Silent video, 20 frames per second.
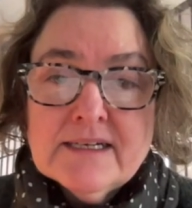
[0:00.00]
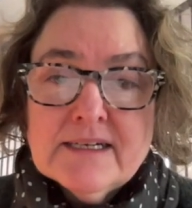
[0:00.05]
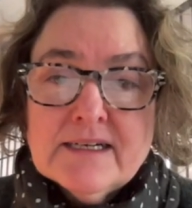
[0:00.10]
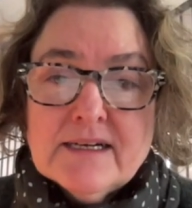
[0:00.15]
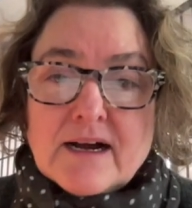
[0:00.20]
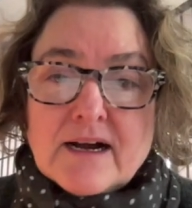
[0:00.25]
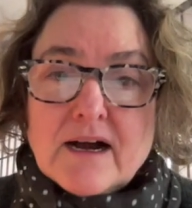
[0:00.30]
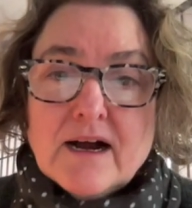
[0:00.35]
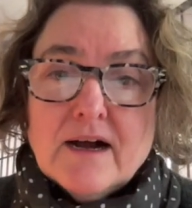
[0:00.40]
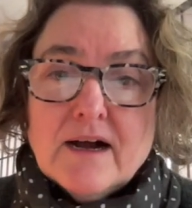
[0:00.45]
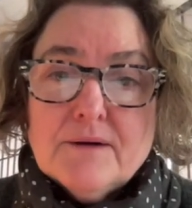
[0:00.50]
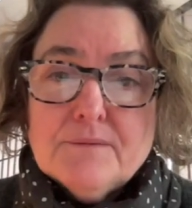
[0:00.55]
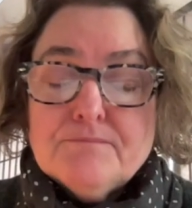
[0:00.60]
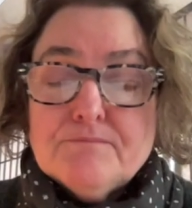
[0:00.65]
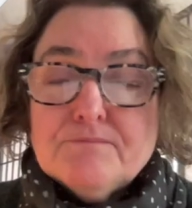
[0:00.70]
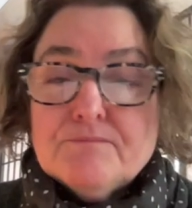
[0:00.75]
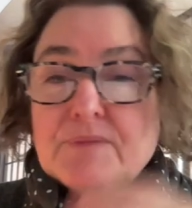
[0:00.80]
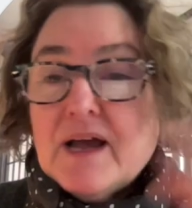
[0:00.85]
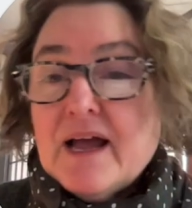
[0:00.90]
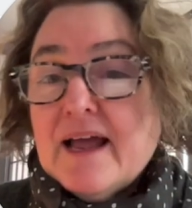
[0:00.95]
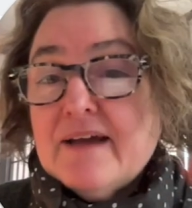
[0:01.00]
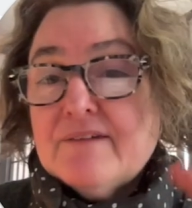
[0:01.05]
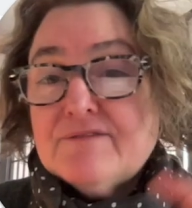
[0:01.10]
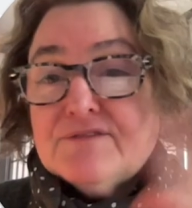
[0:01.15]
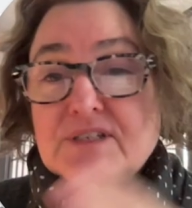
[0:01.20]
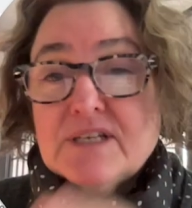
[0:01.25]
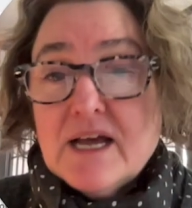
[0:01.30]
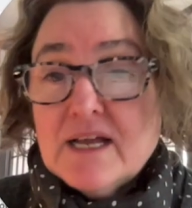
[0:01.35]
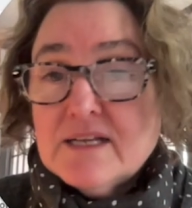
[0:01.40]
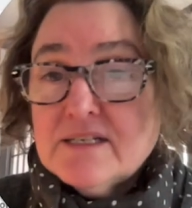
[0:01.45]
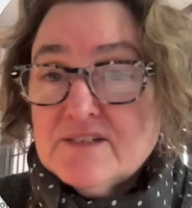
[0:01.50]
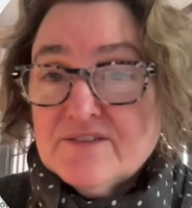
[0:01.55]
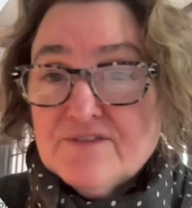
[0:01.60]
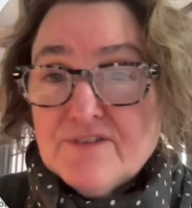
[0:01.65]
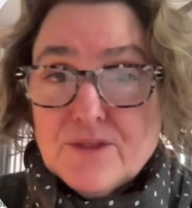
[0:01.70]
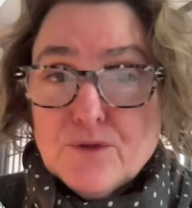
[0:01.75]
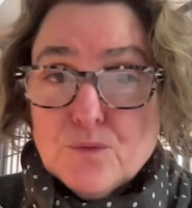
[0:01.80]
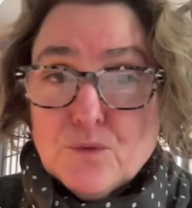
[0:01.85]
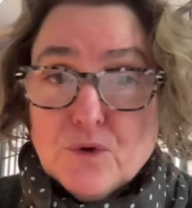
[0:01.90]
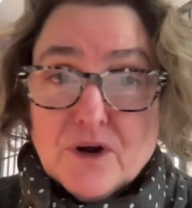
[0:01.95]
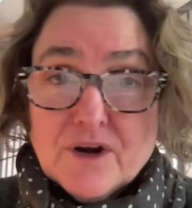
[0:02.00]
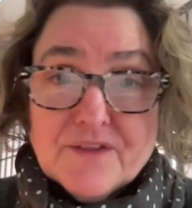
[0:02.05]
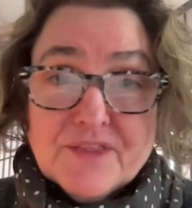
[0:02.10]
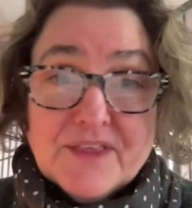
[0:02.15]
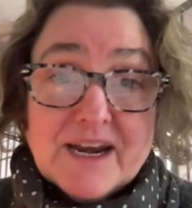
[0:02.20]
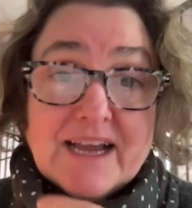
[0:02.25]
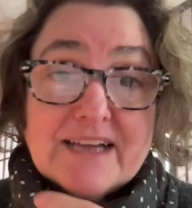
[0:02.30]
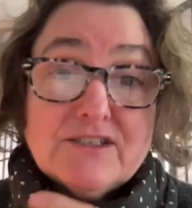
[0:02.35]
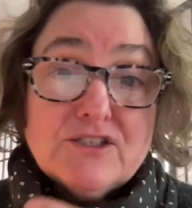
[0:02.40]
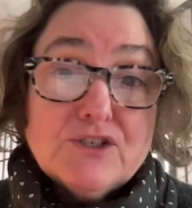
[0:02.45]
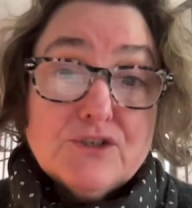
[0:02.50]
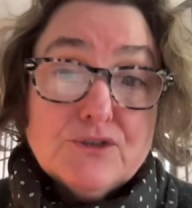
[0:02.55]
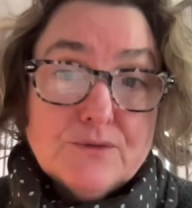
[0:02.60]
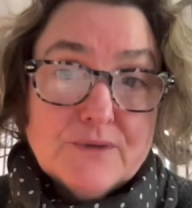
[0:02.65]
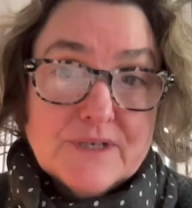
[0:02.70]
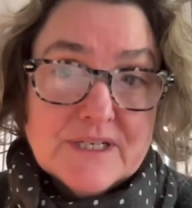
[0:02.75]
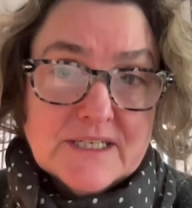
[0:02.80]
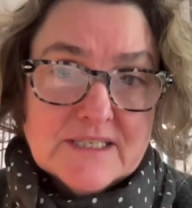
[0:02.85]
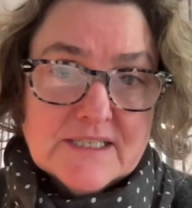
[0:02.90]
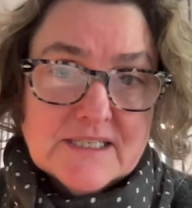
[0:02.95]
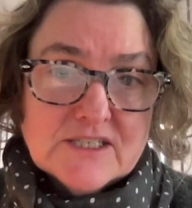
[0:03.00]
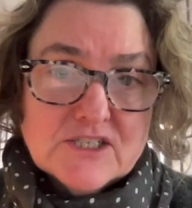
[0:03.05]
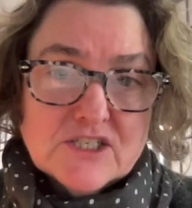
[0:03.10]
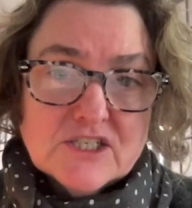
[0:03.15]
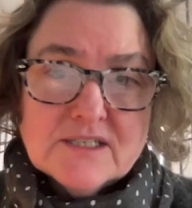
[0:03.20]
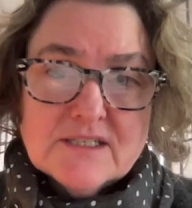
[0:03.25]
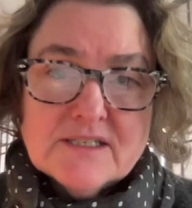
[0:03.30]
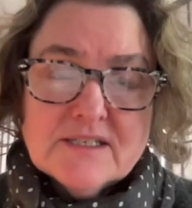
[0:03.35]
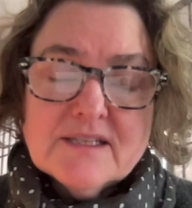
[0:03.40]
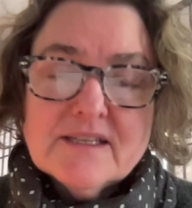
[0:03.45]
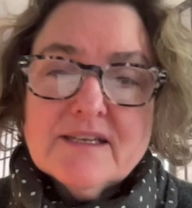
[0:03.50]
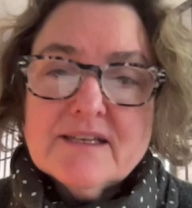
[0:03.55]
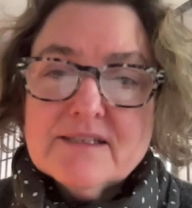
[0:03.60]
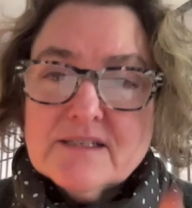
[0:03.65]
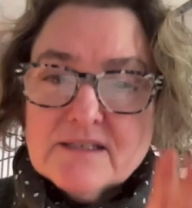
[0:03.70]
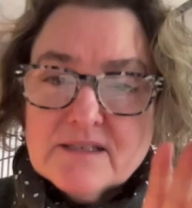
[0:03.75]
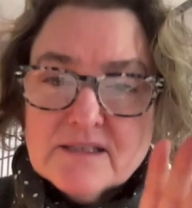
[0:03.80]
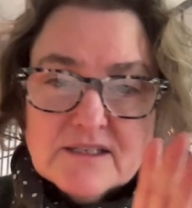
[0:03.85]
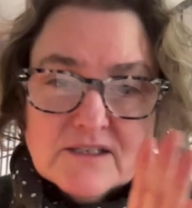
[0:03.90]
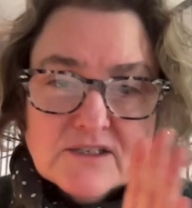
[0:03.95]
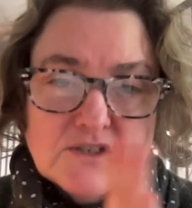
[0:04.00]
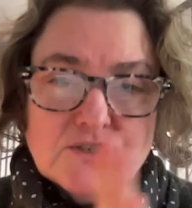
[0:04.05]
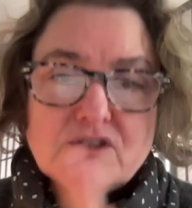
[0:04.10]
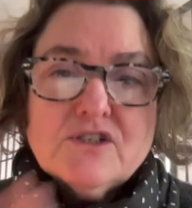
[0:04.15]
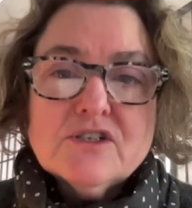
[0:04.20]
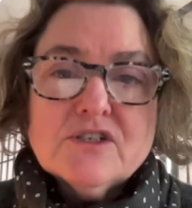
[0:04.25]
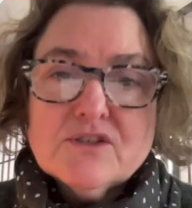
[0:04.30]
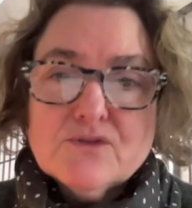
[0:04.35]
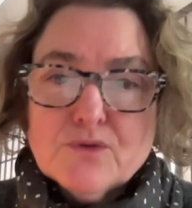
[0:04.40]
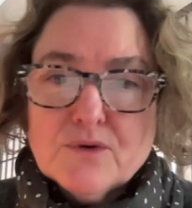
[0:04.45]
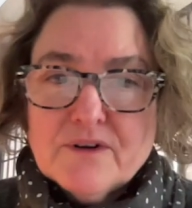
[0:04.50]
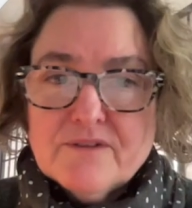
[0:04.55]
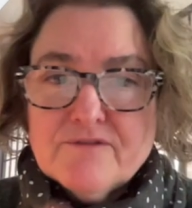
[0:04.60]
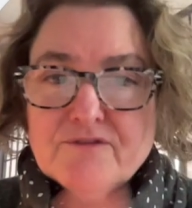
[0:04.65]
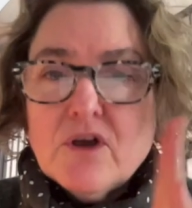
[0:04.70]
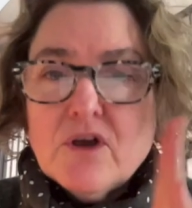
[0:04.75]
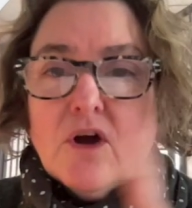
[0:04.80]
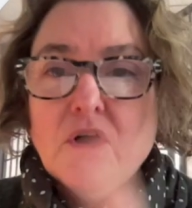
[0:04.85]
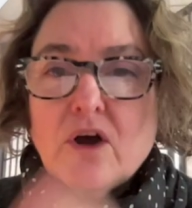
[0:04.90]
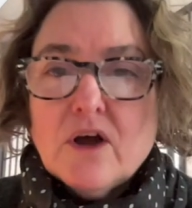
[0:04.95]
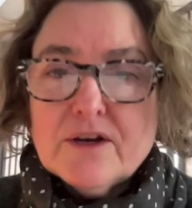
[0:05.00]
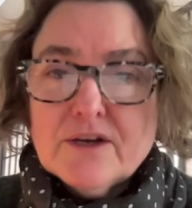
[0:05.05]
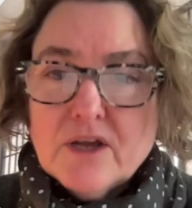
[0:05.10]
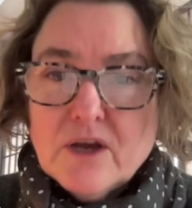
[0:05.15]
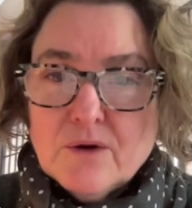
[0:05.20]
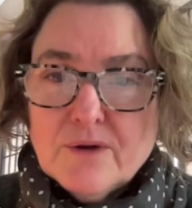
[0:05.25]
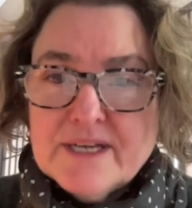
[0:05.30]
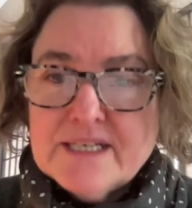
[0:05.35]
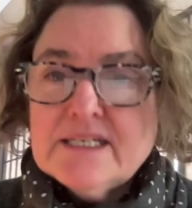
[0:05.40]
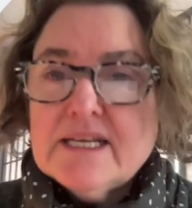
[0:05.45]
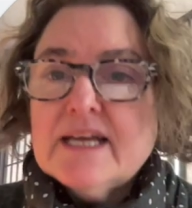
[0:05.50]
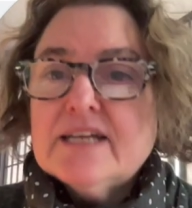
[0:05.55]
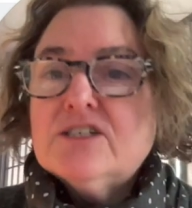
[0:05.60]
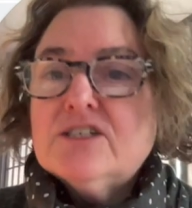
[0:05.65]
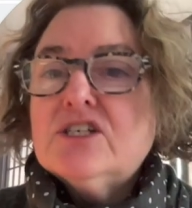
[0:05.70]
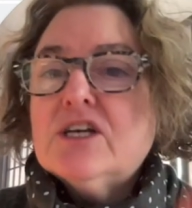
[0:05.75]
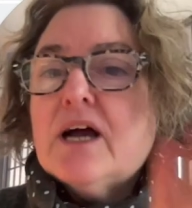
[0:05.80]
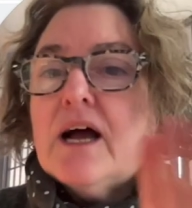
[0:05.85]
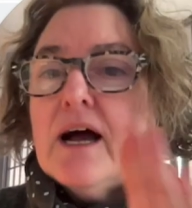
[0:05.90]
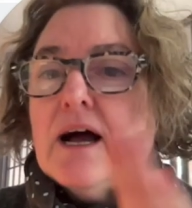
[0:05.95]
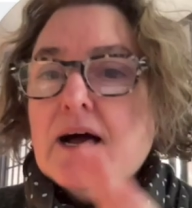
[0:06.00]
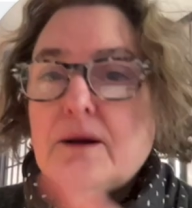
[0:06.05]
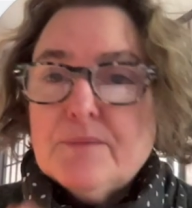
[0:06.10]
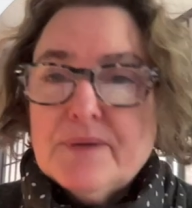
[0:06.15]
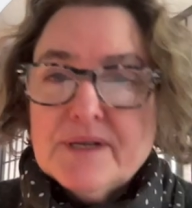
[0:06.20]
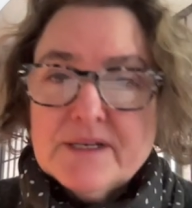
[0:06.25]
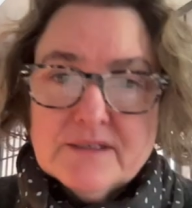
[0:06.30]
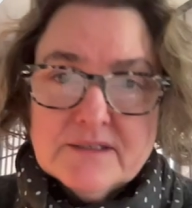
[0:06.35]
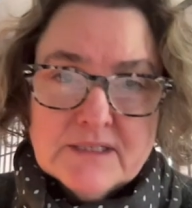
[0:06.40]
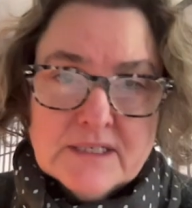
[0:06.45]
I have tons of other work that I do in addition to this, just sort of the ongoing day job and,